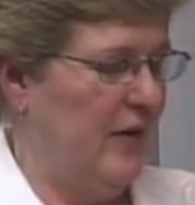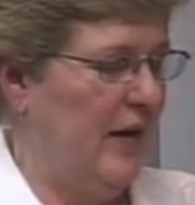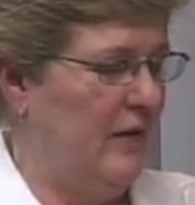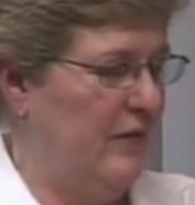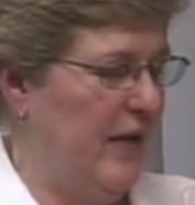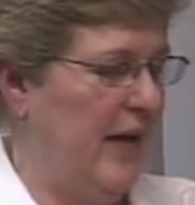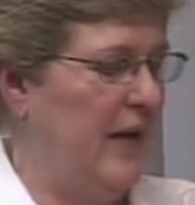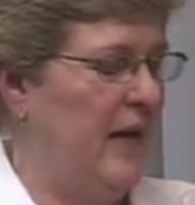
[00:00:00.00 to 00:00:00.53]
Out
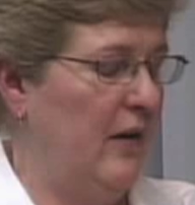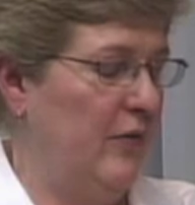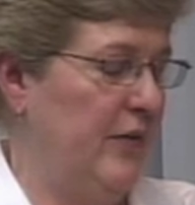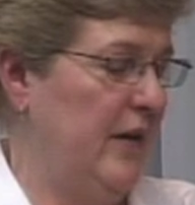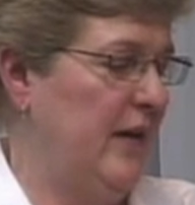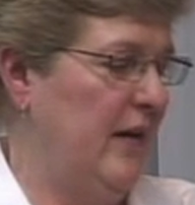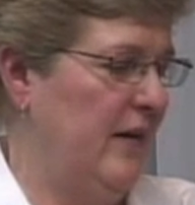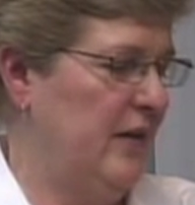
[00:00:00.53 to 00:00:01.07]
of the 8
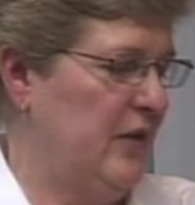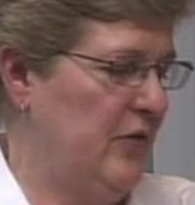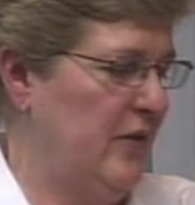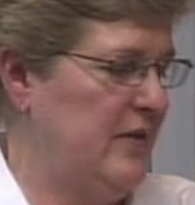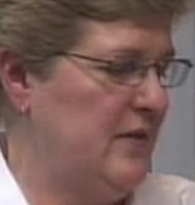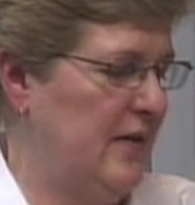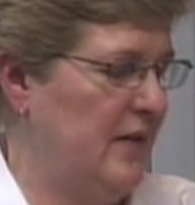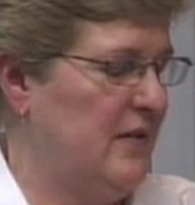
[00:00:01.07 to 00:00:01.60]
healthy
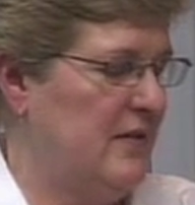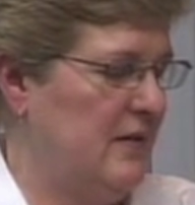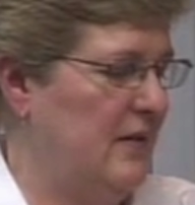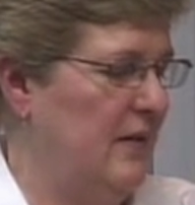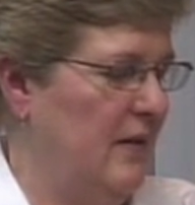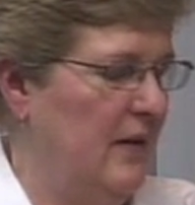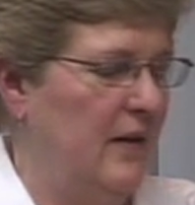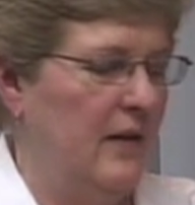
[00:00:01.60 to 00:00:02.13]
characteristics,
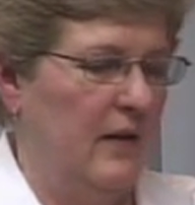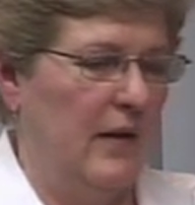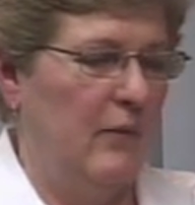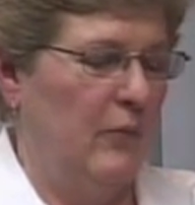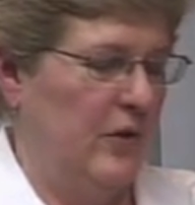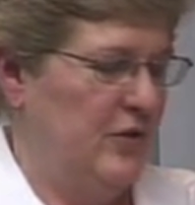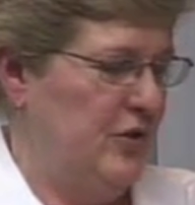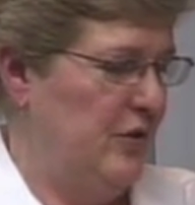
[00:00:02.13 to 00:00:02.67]

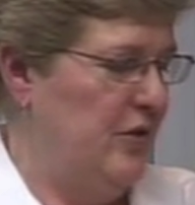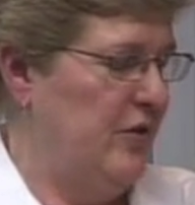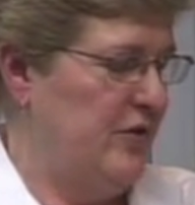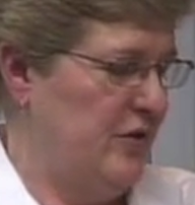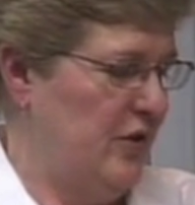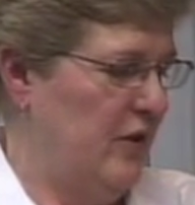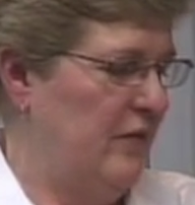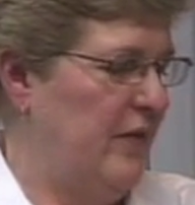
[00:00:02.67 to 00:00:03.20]
once you do the
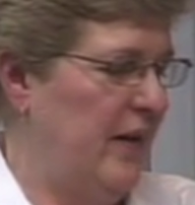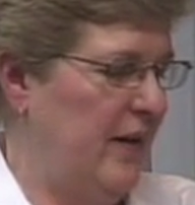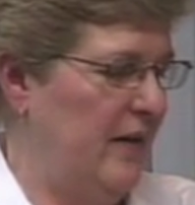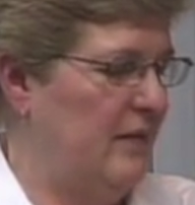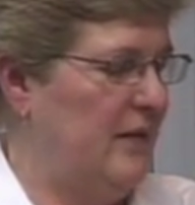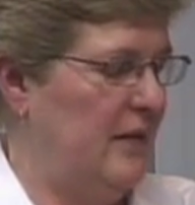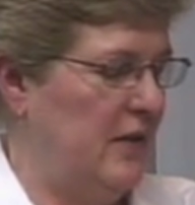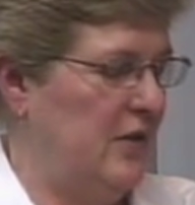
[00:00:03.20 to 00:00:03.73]
survey,
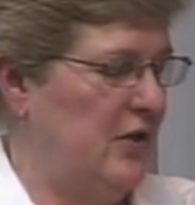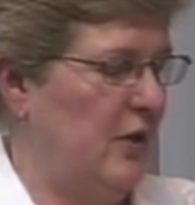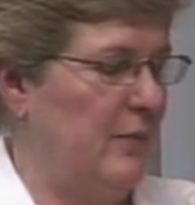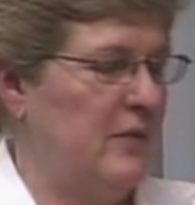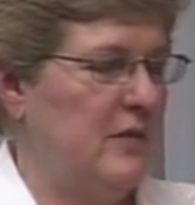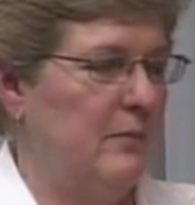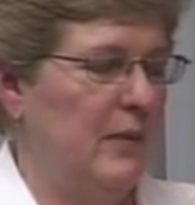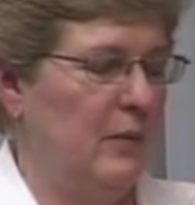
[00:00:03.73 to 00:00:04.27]
it
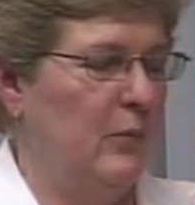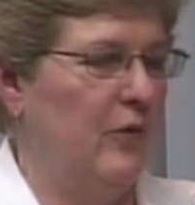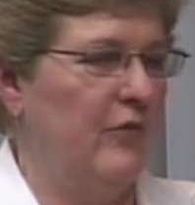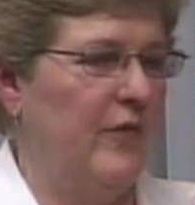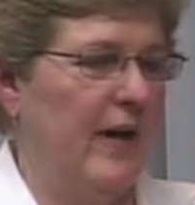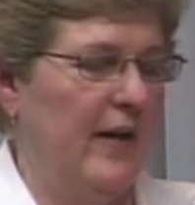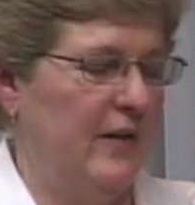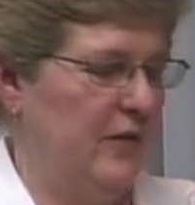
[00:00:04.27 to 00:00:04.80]
determines a minimal
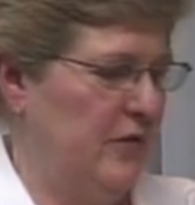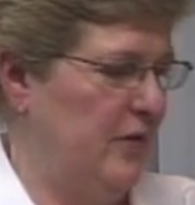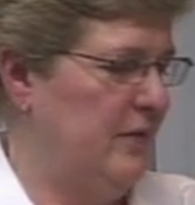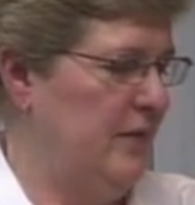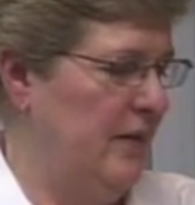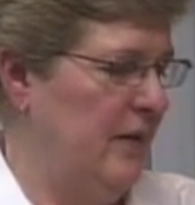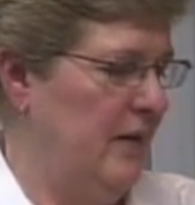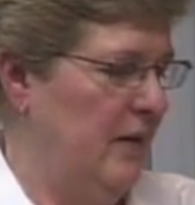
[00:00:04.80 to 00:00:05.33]
factor.
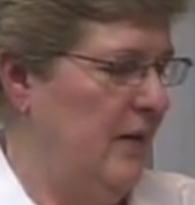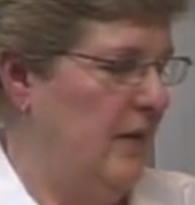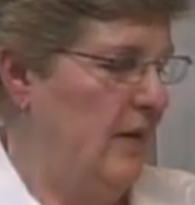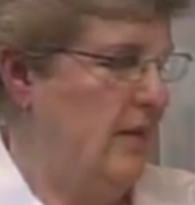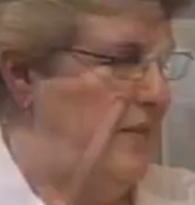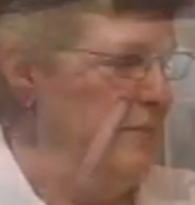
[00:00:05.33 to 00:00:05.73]
And this